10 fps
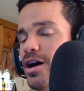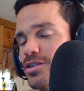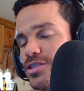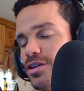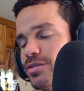
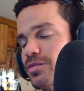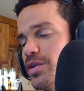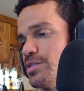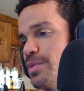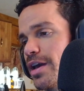Also,
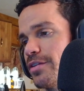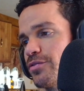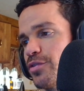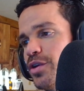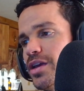respecing
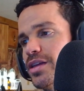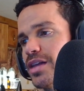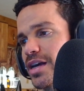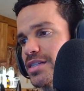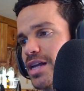free.
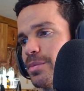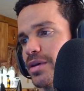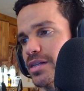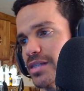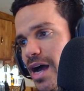Like I said, I'm
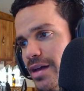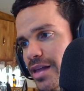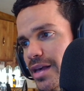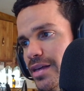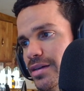gonna die on
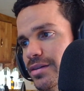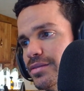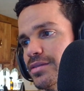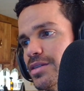that hill.